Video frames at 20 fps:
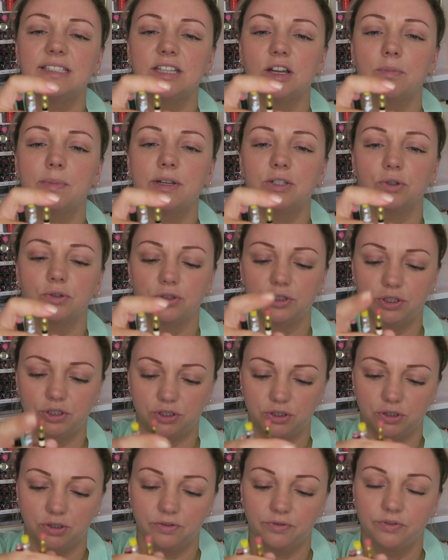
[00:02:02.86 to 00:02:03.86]
I steal my daughter's
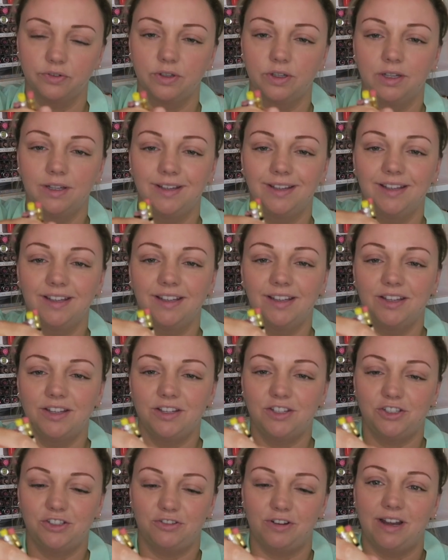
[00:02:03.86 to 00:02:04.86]
stuff.
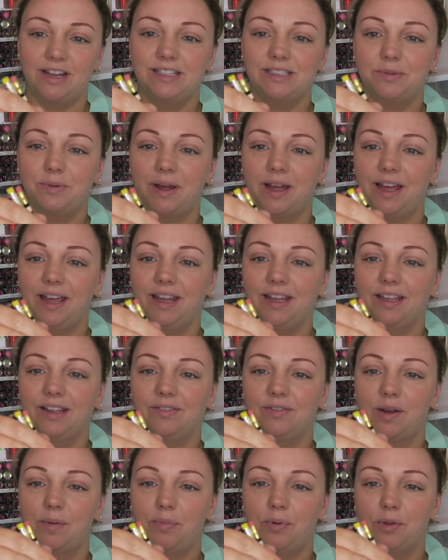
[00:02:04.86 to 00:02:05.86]
Straight away,
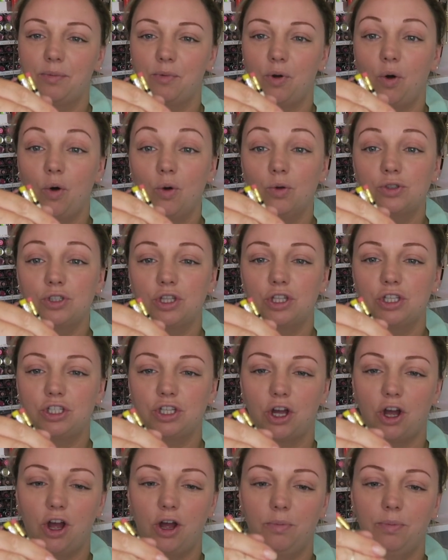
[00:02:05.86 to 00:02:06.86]
if I put them all to the
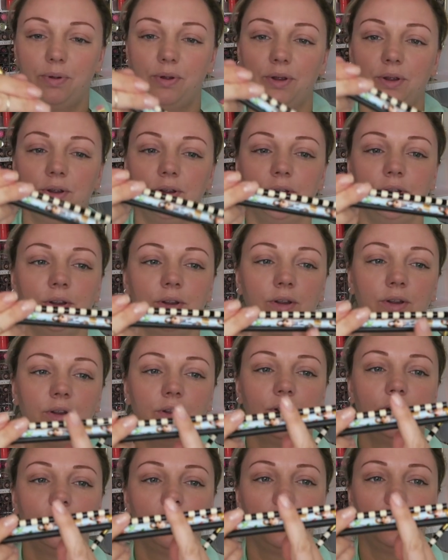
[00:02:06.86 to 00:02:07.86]
top,
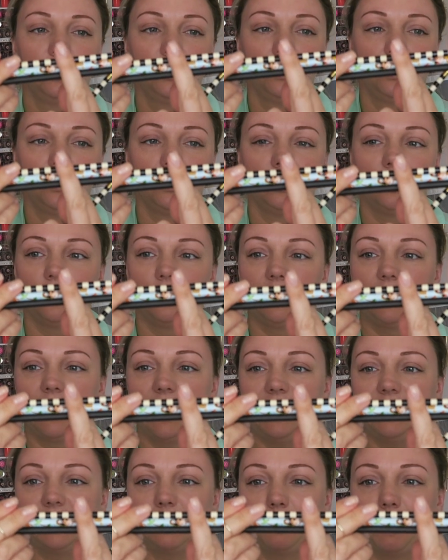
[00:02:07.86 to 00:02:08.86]
the
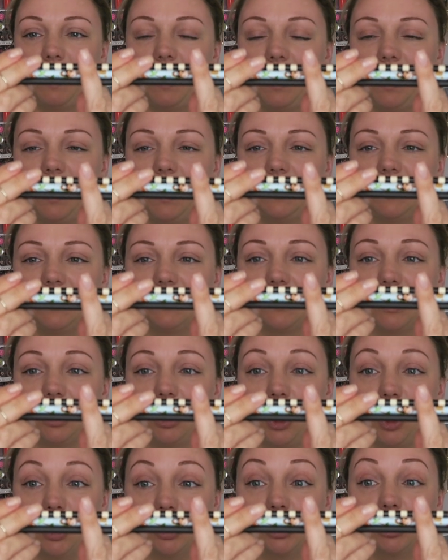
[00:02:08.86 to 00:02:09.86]
Kate Spade is a
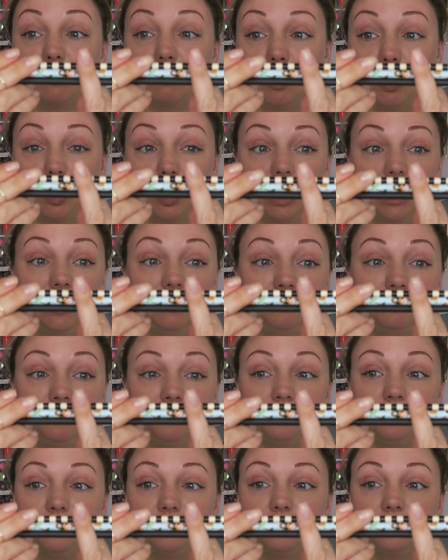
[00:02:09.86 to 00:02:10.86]
lot smaller
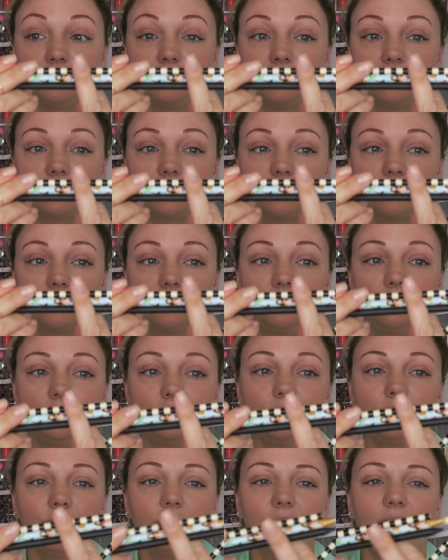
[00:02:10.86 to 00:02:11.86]

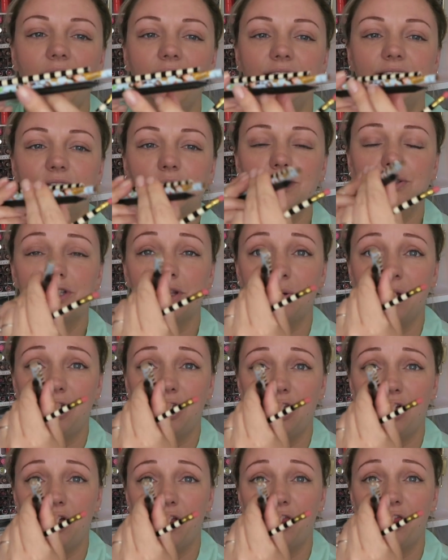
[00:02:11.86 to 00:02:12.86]
and it's also a
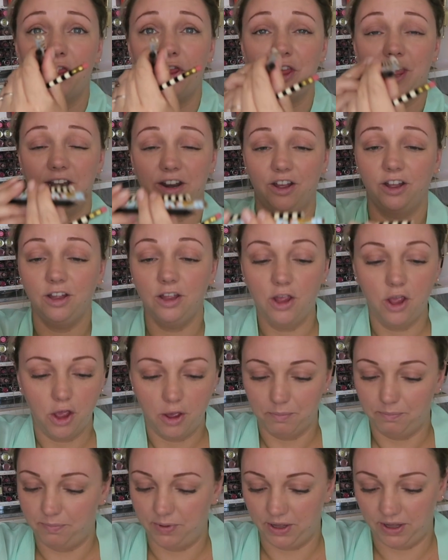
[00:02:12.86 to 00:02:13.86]
lot thinner,
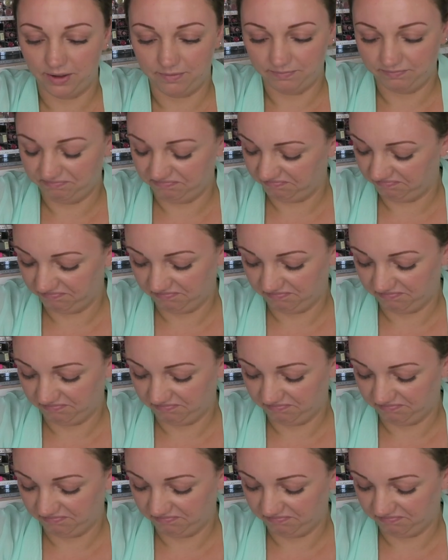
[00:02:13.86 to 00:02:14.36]
but